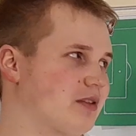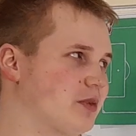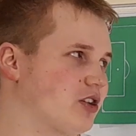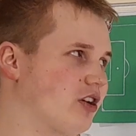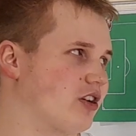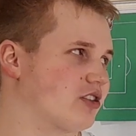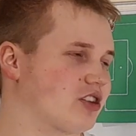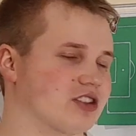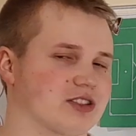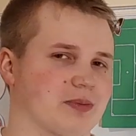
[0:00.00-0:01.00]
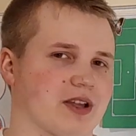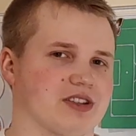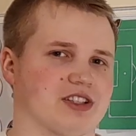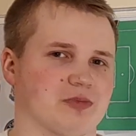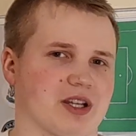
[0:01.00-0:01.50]
me know your thoughts
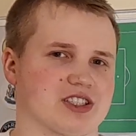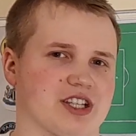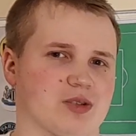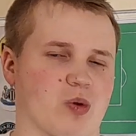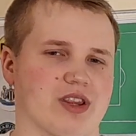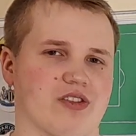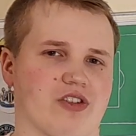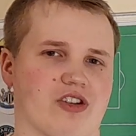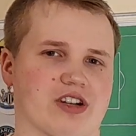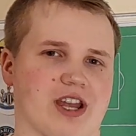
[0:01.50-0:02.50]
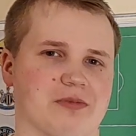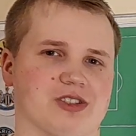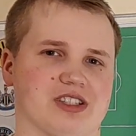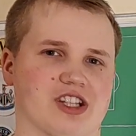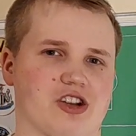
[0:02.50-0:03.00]
about this matchday 24
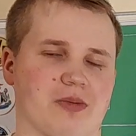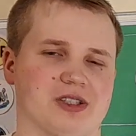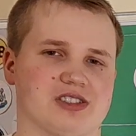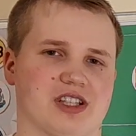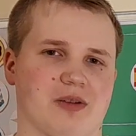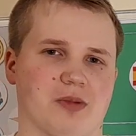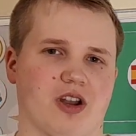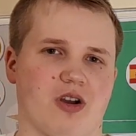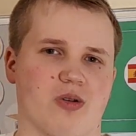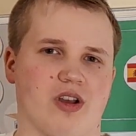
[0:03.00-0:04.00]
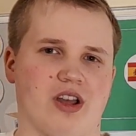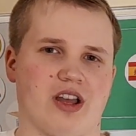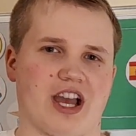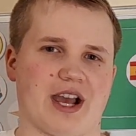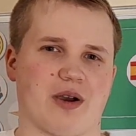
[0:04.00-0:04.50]
games in the comments down below.
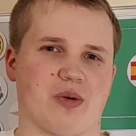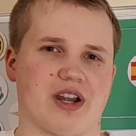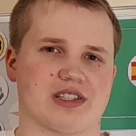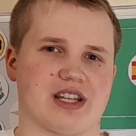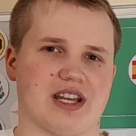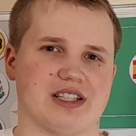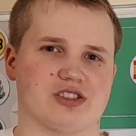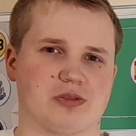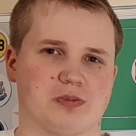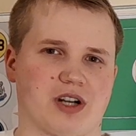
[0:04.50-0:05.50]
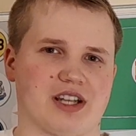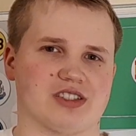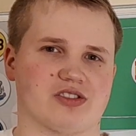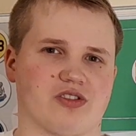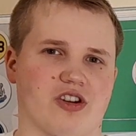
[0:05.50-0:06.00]
Were there any
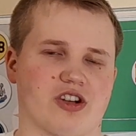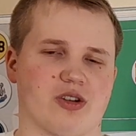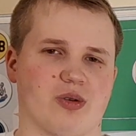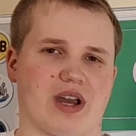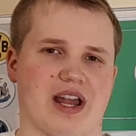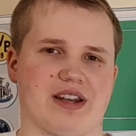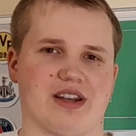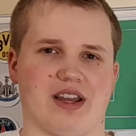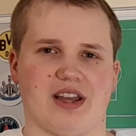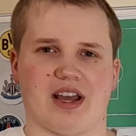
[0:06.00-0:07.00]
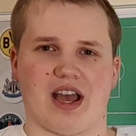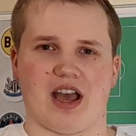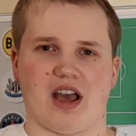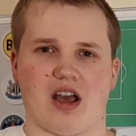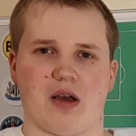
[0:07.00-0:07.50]
surprises for you? And
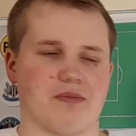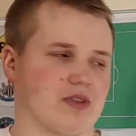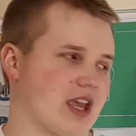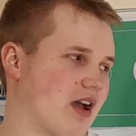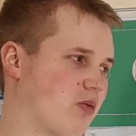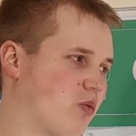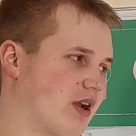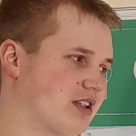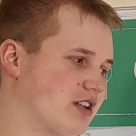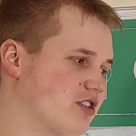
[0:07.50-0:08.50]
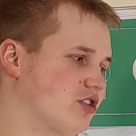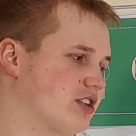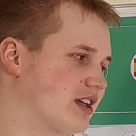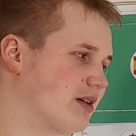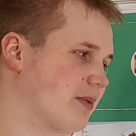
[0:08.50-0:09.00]
what did you
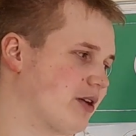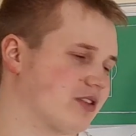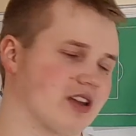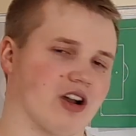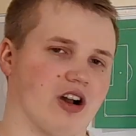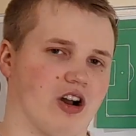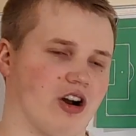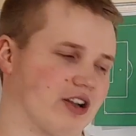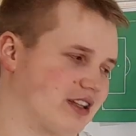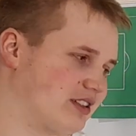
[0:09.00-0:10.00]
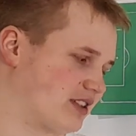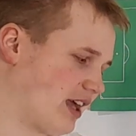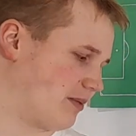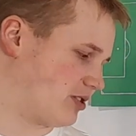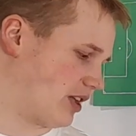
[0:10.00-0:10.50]
think about all these
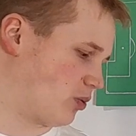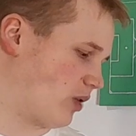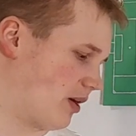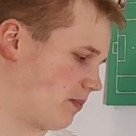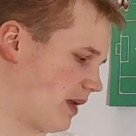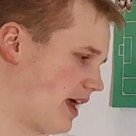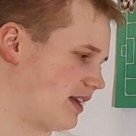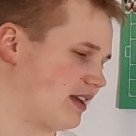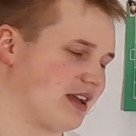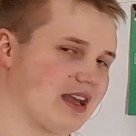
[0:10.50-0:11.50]
games that were played?